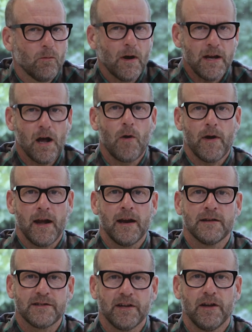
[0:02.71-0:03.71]
When you're going
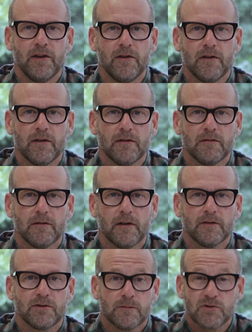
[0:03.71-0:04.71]
into
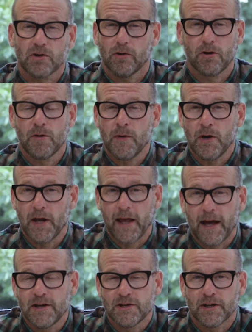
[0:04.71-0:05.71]
some sort of
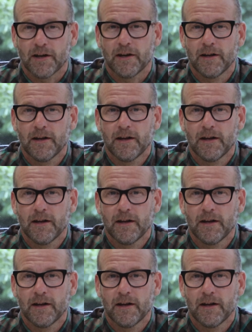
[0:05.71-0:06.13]
communication,